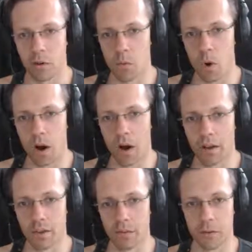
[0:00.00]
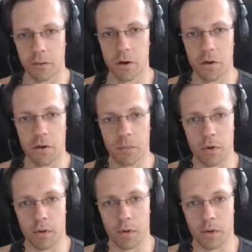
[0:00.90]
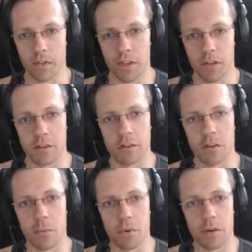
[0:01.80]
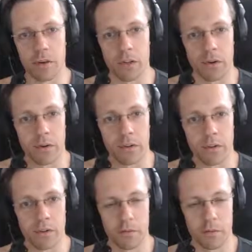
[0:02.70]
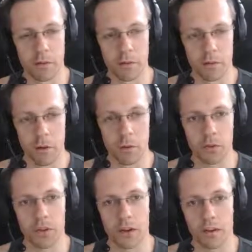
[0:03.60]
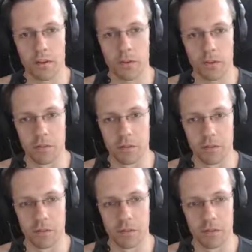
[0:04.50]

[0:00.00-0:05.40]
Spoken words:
Why is concurrent periodization superior for those kinds of lifters?